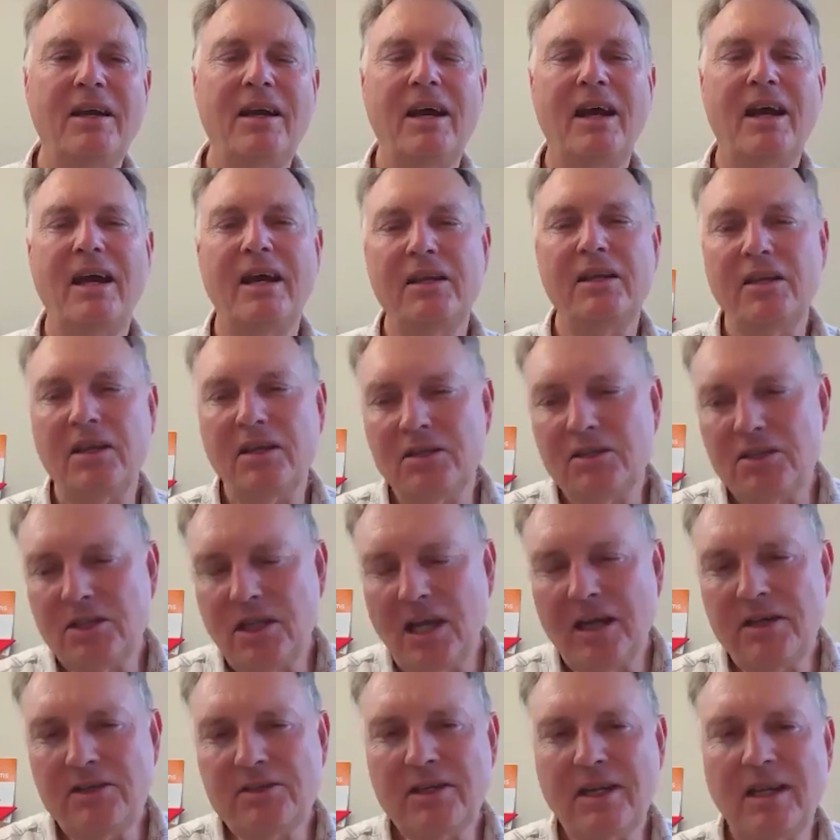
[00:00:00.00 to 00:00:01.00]
You can
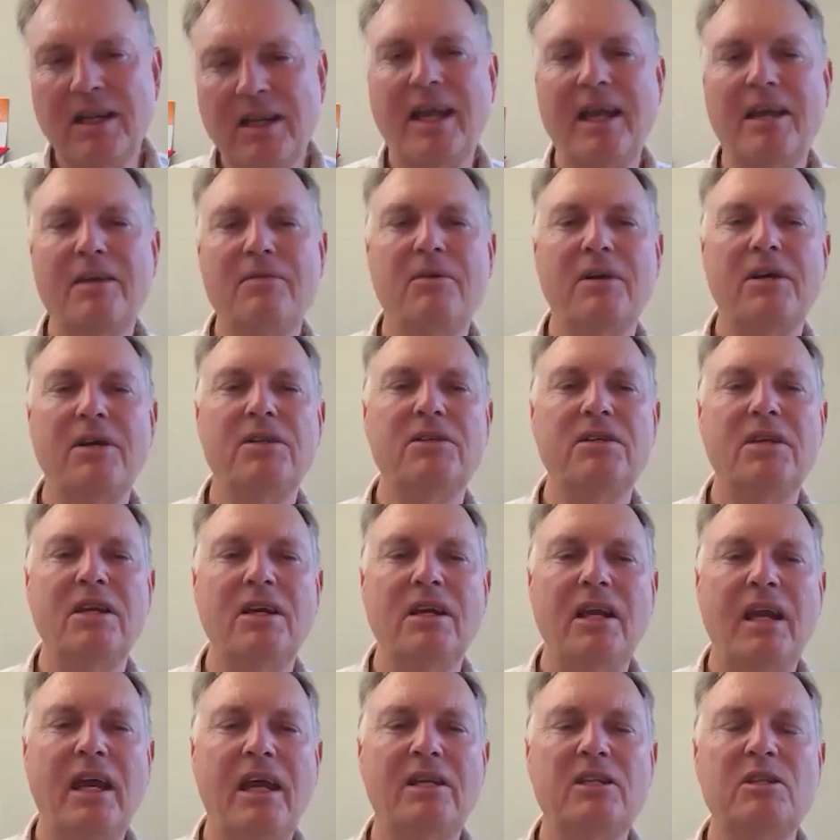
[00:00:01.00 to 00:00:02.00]
change the language,
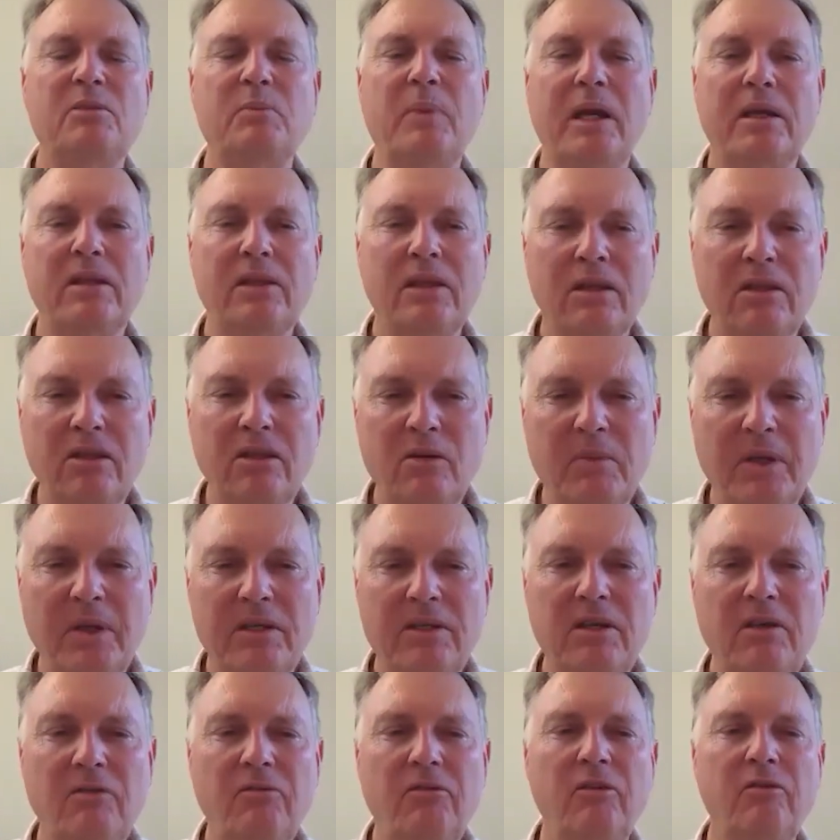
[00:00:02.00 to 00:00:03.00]
expect a little bit
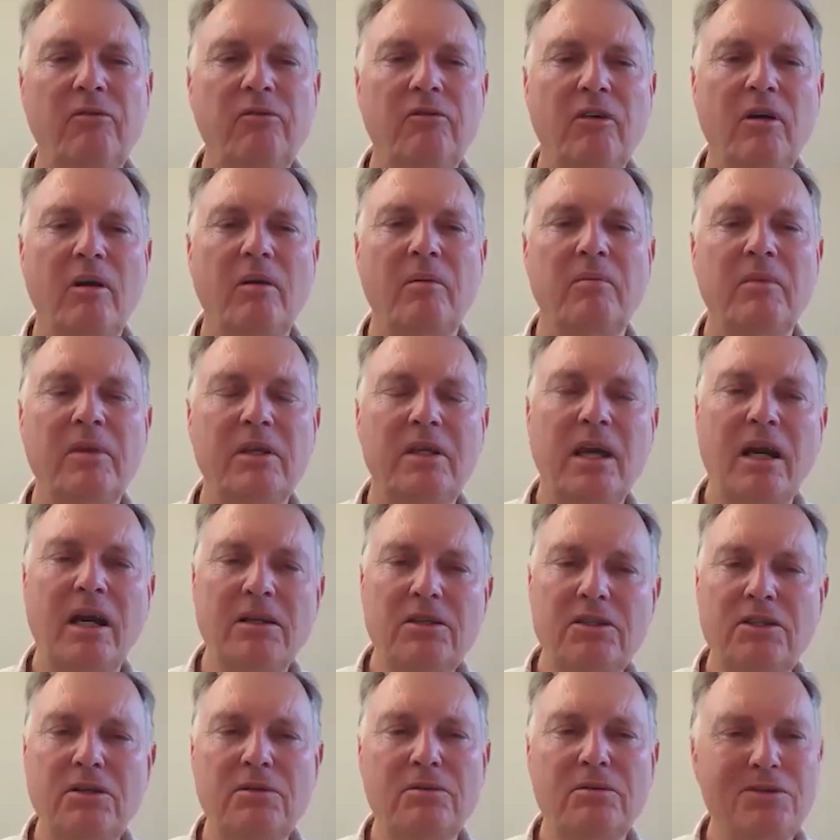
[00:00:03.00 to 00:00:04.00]
different from young
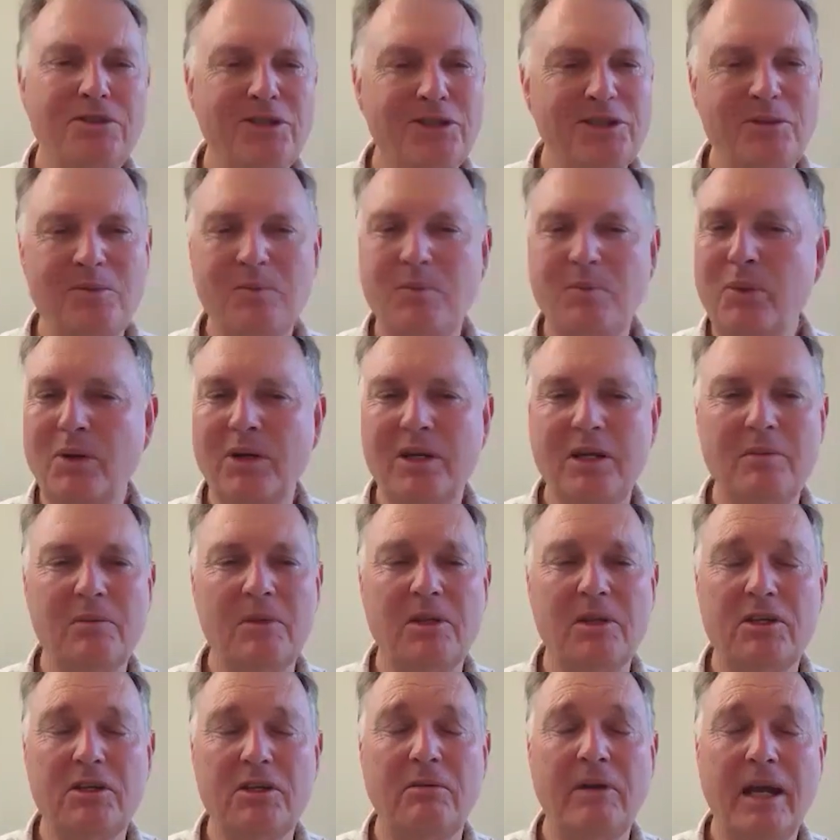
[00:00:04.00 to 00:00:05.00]
children just putting
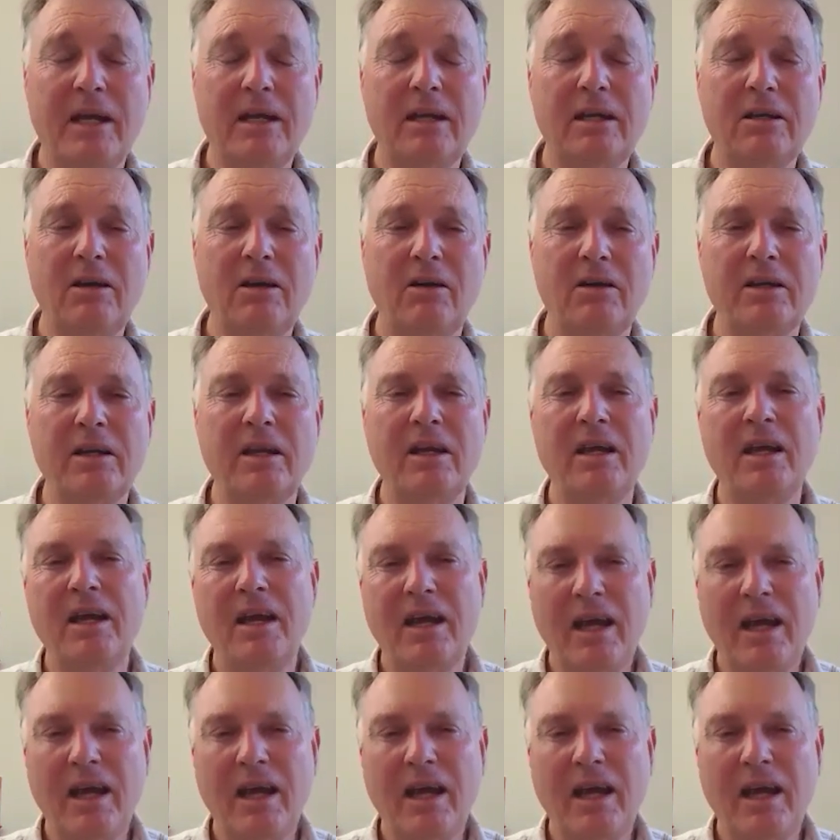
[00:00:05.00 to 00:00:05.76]
them directly on.